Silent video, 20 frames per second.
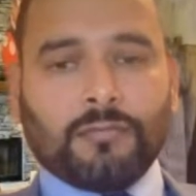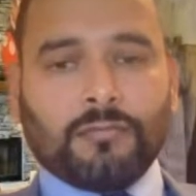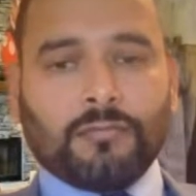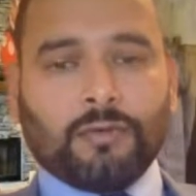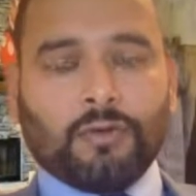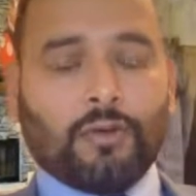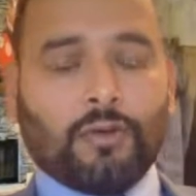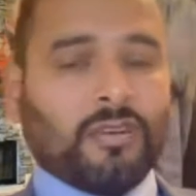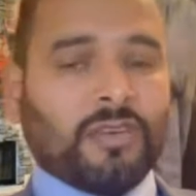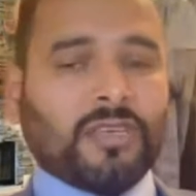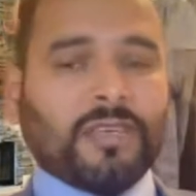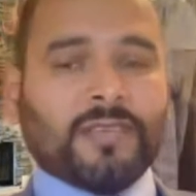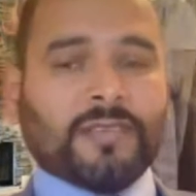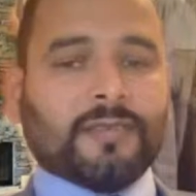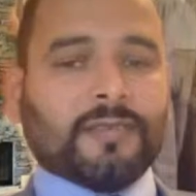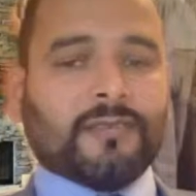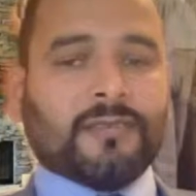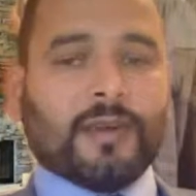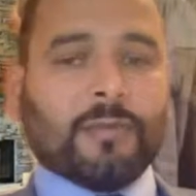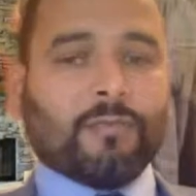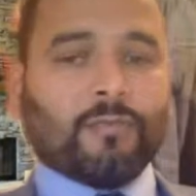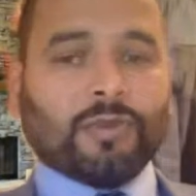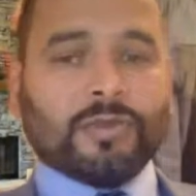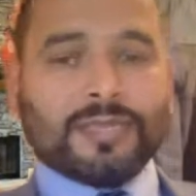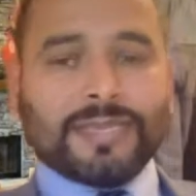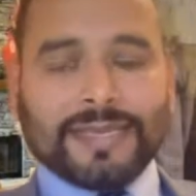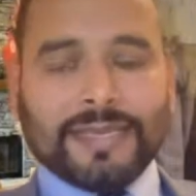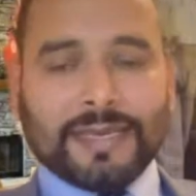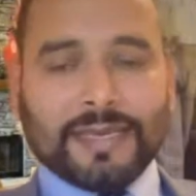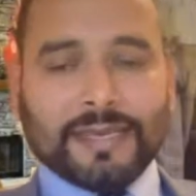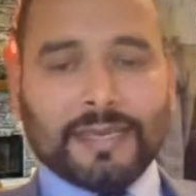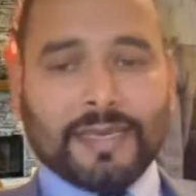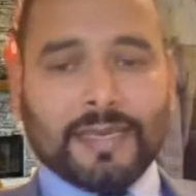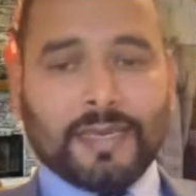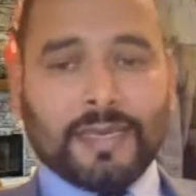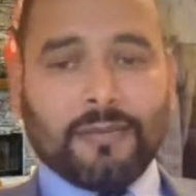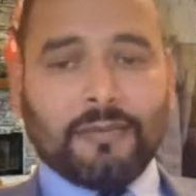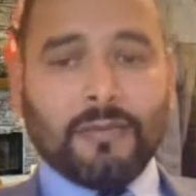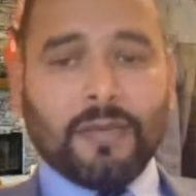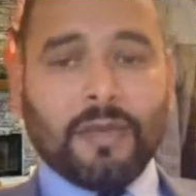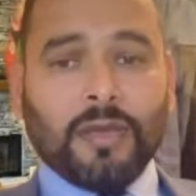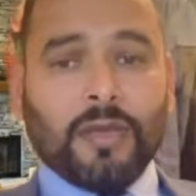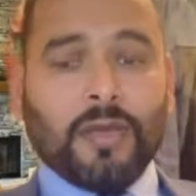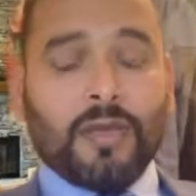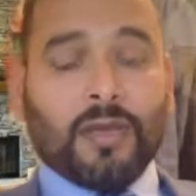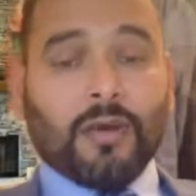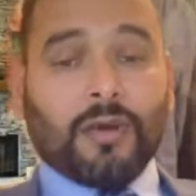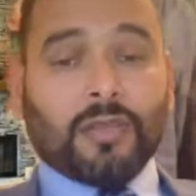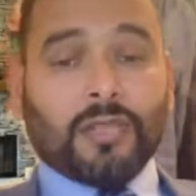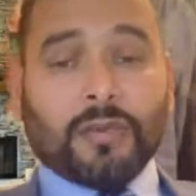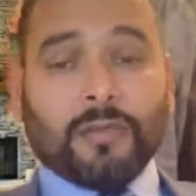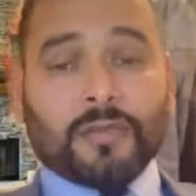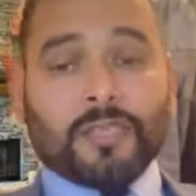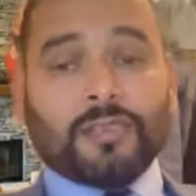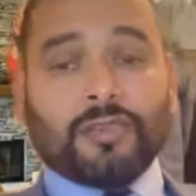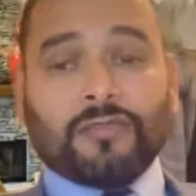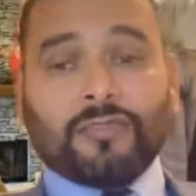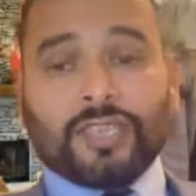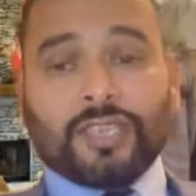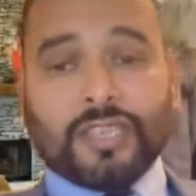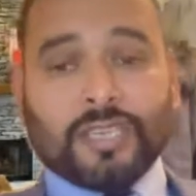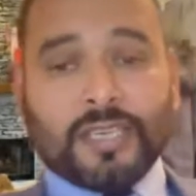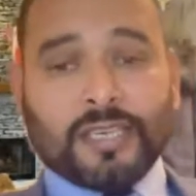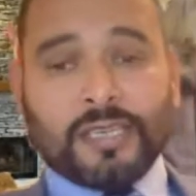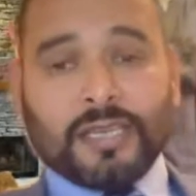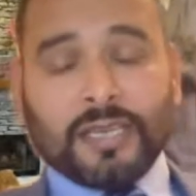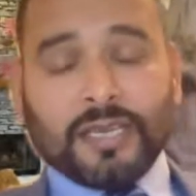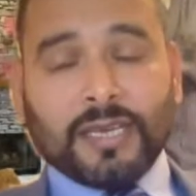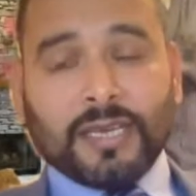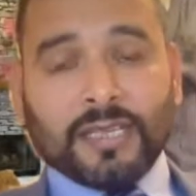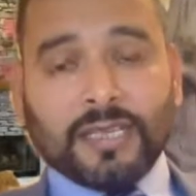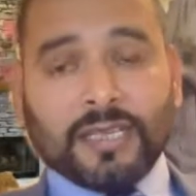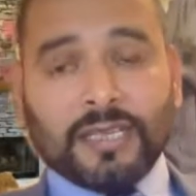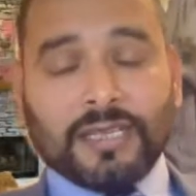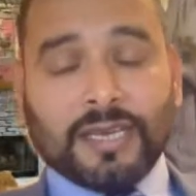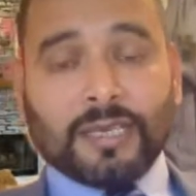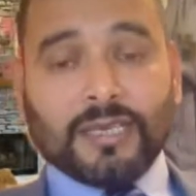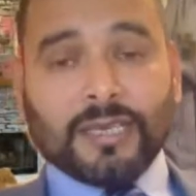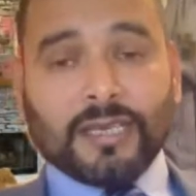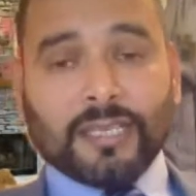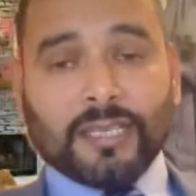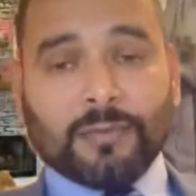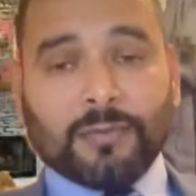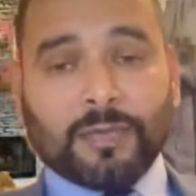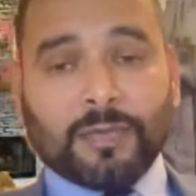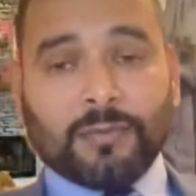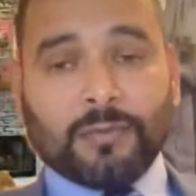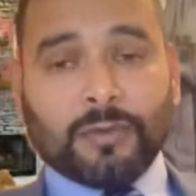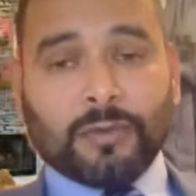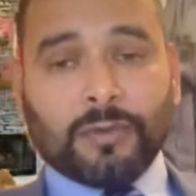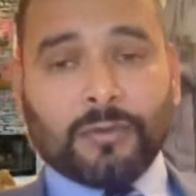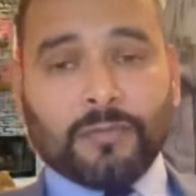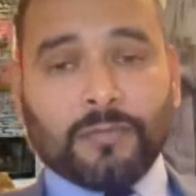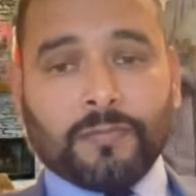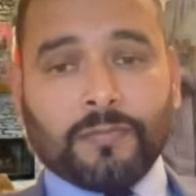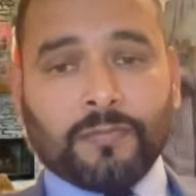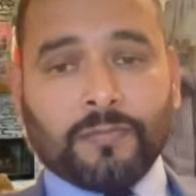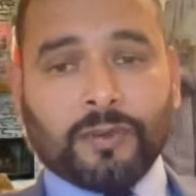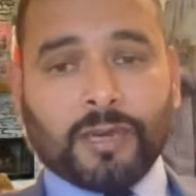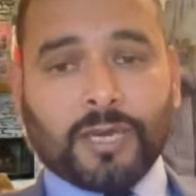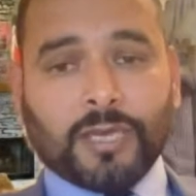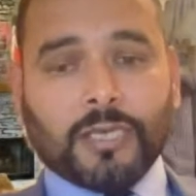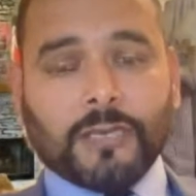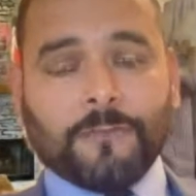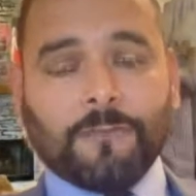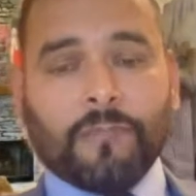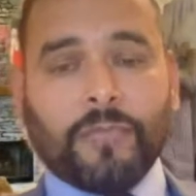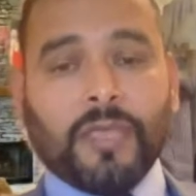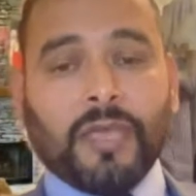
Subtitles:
or someone seek asylum on the basis of stateless people, right?